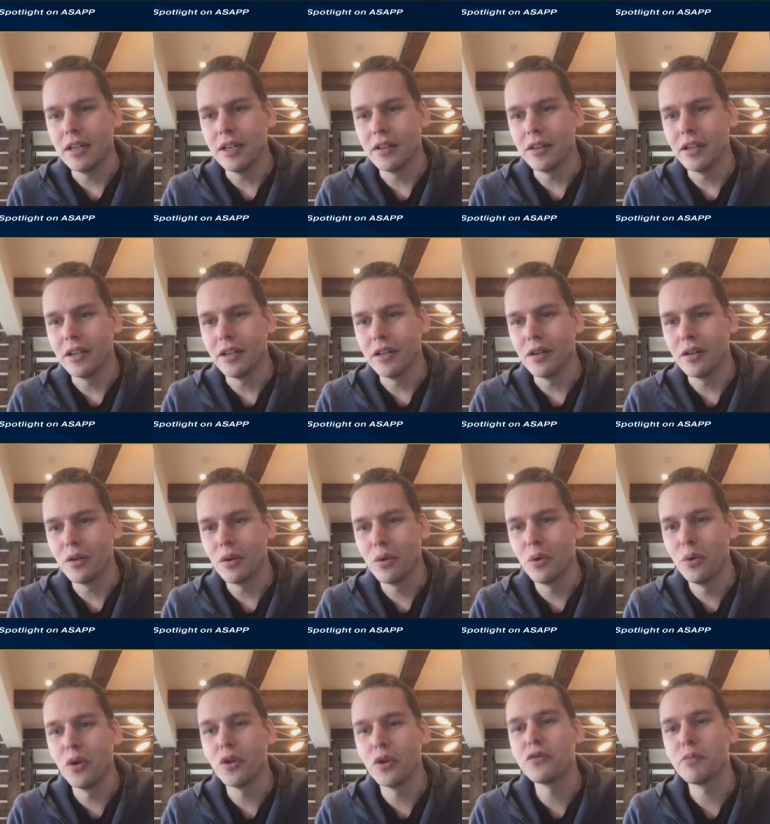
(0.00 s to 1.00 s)
then
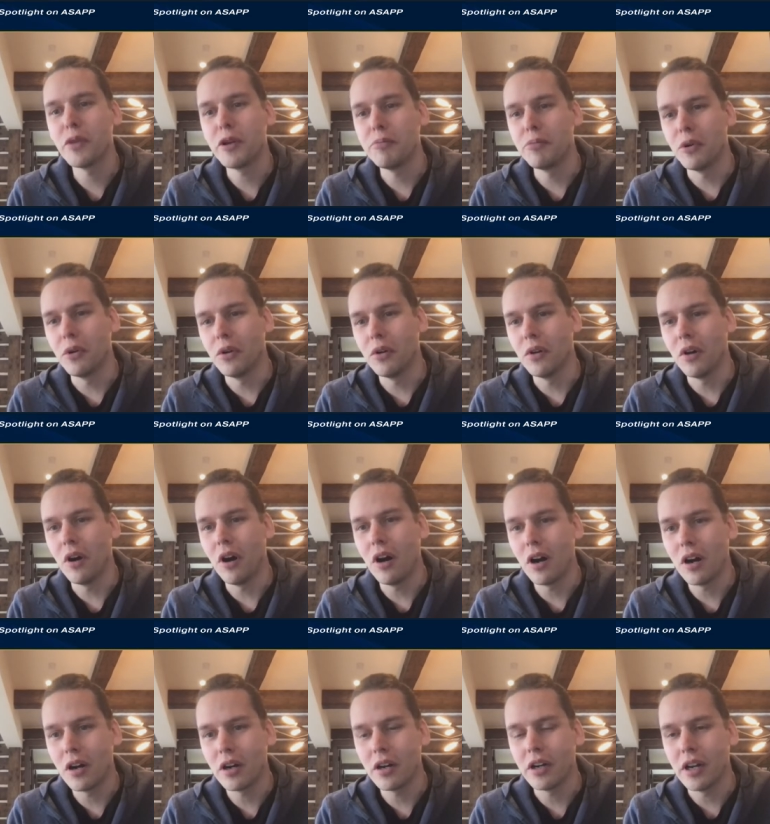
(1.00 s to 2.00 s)
who those people
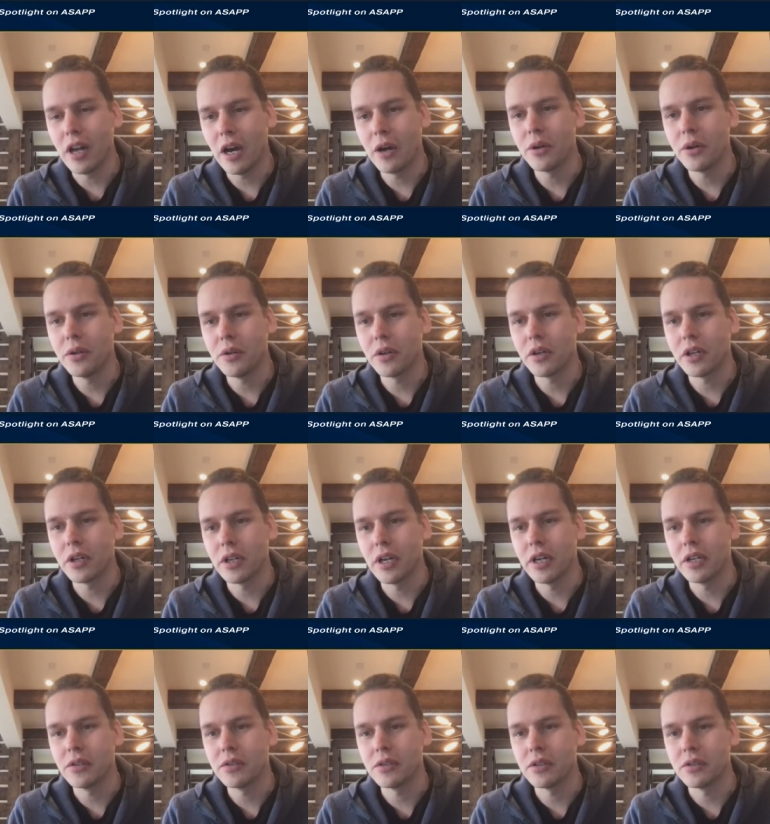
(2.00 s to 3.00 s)
are and how do you
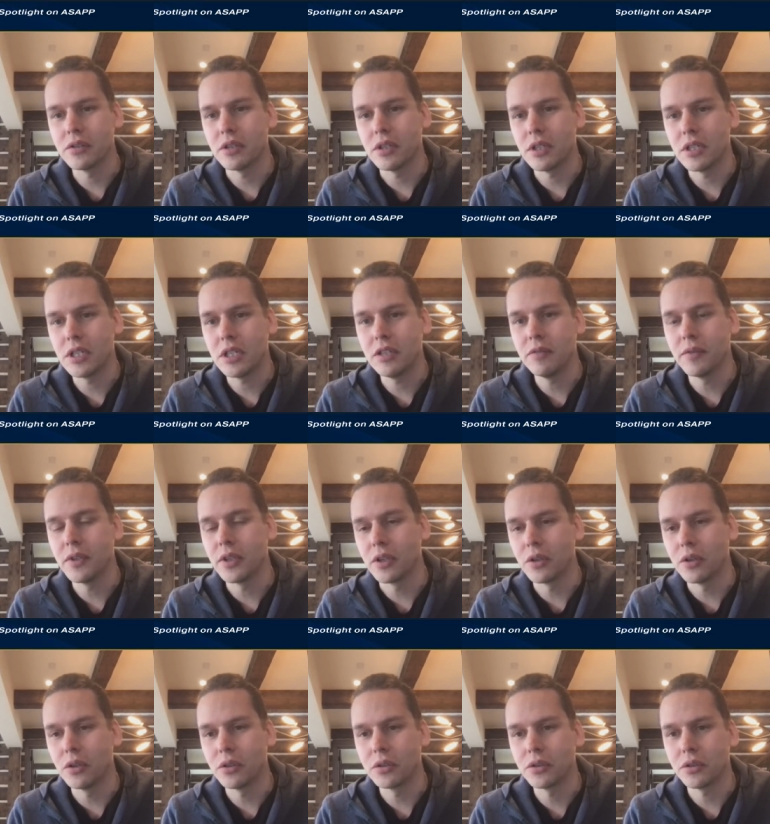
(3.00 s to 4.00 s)
organize as a team and the
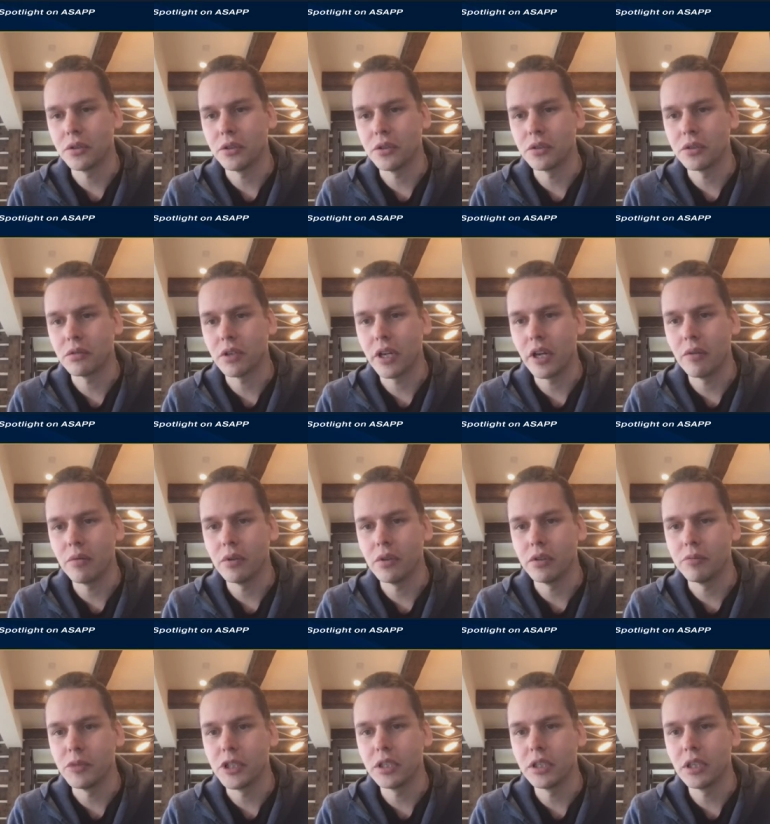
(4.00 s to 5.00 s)
culture you create really
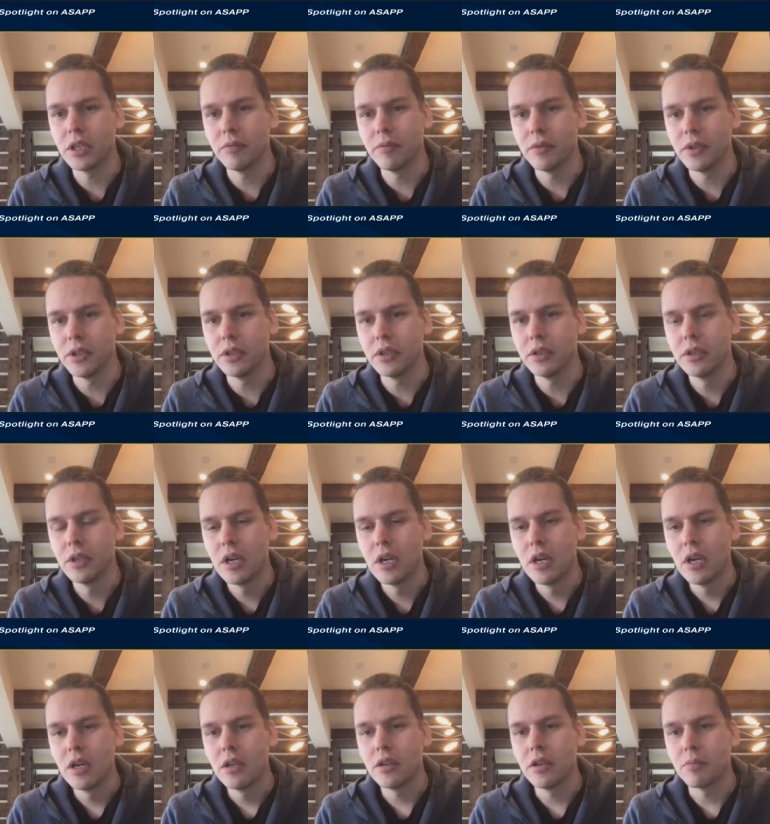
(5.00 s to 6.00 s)
become the
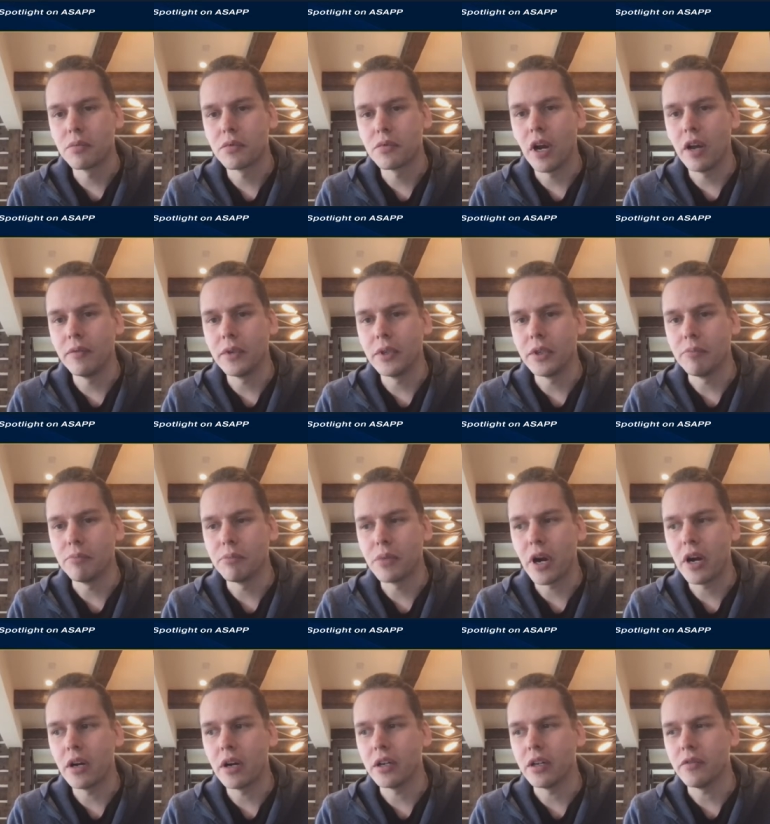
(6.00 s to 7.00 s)
primary
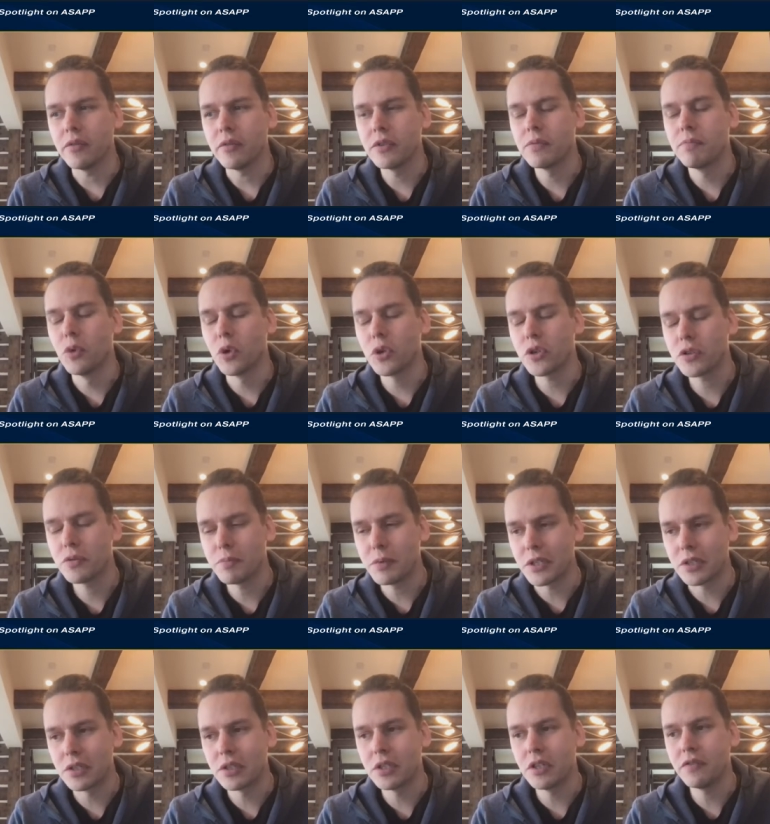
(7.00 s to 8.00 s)
imperatives. More
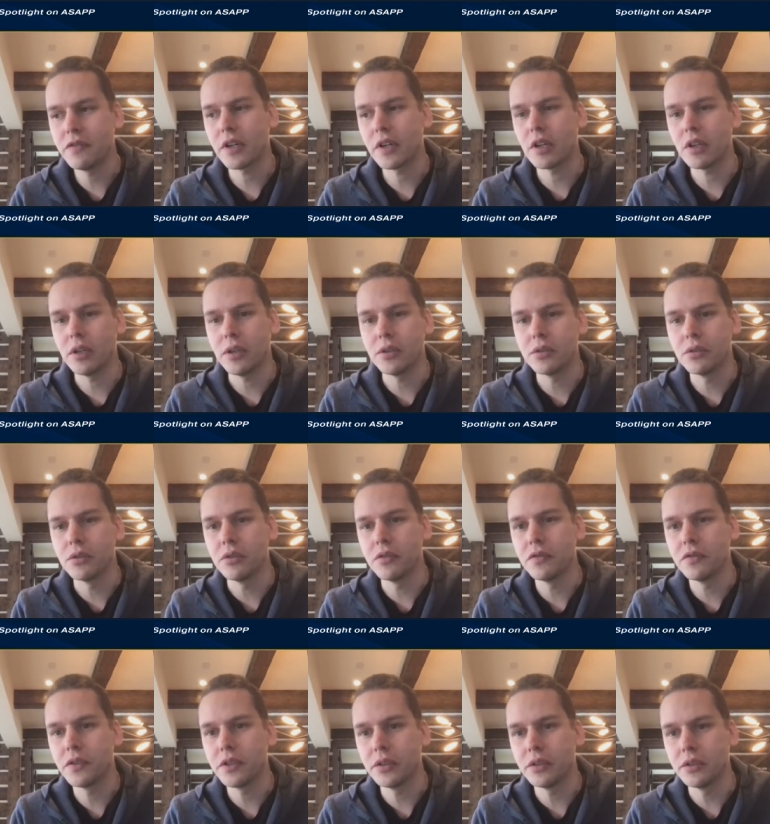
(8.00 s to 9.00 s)
specifically to the
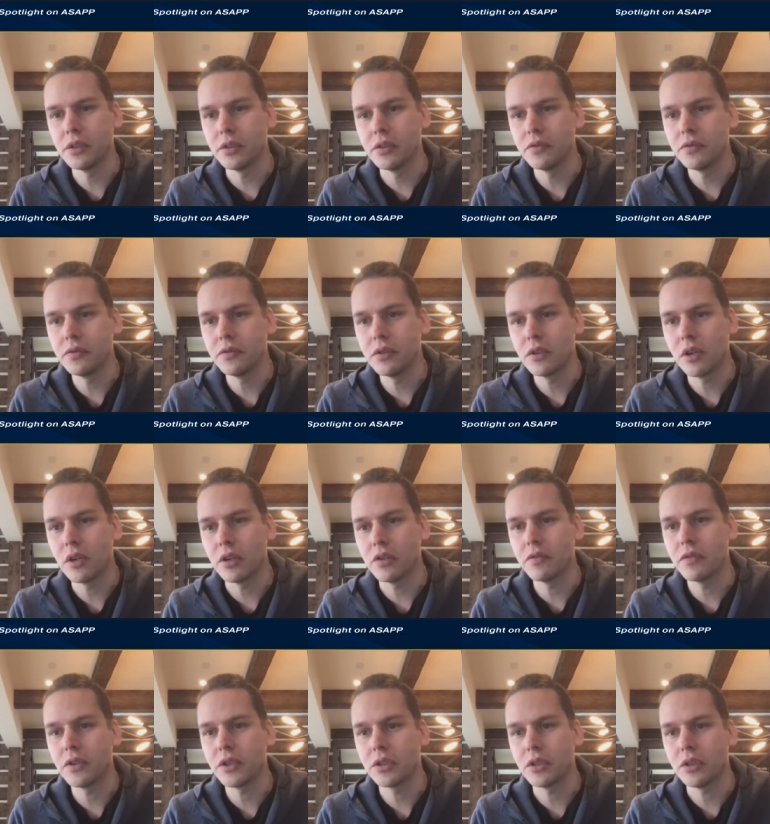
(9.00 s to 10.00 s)
field of
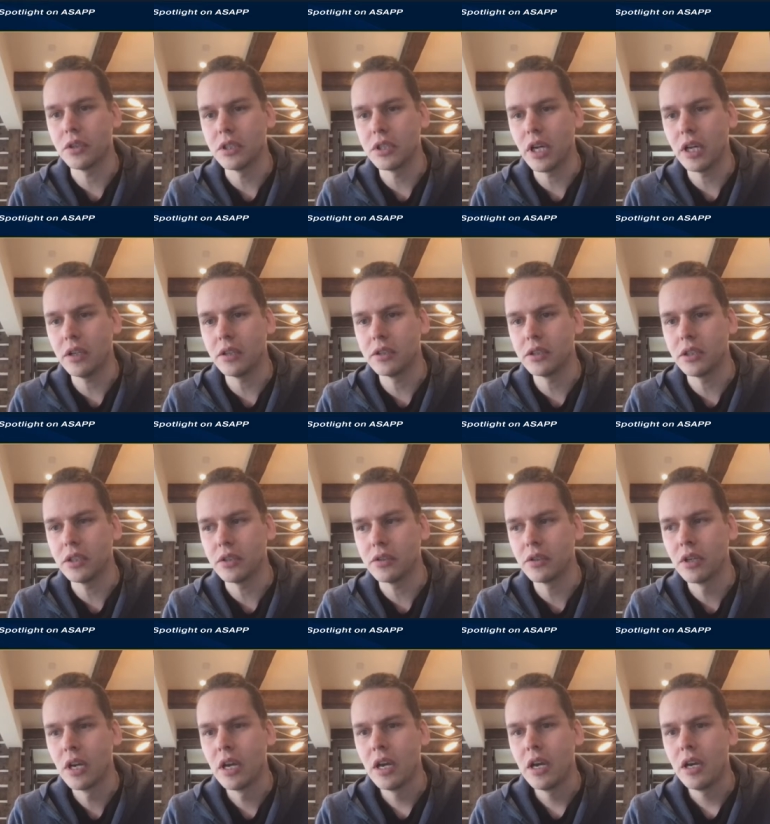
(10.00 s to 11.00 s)
artificial intelligence,
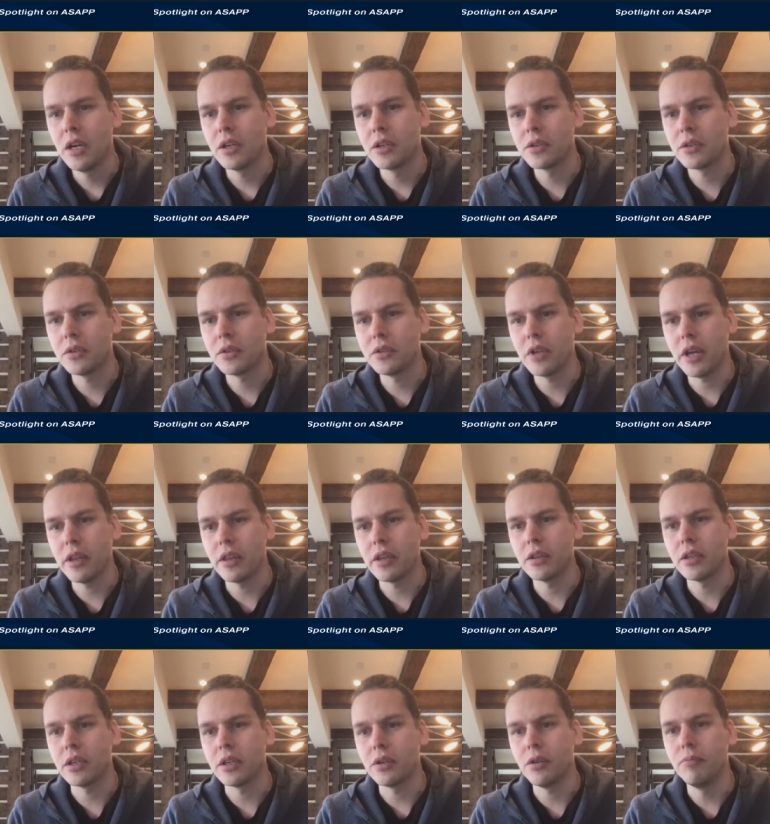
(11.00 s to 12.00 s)
it turns out that
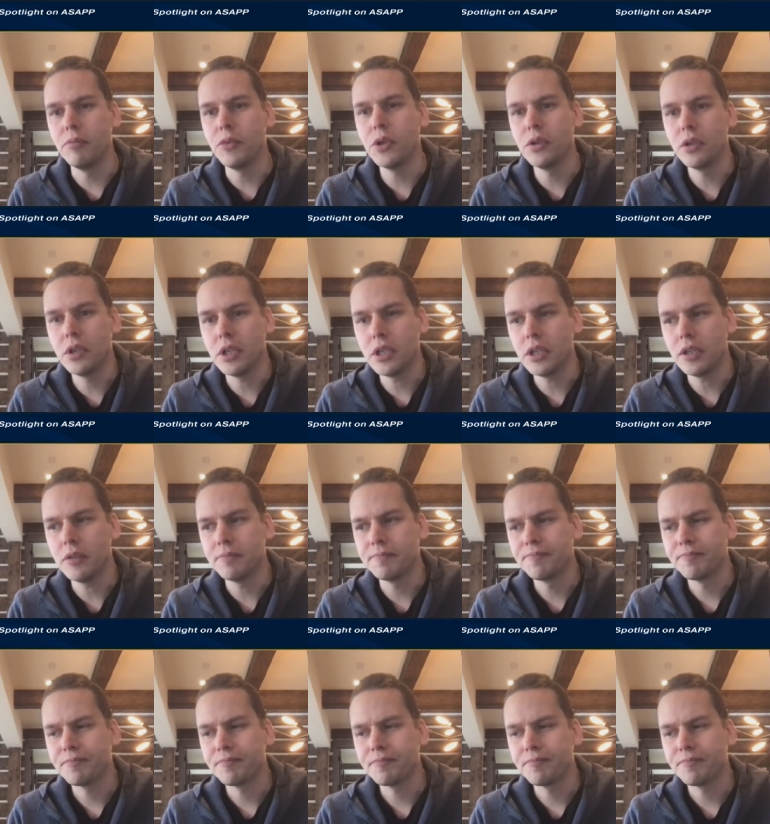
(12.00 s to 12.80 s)
the community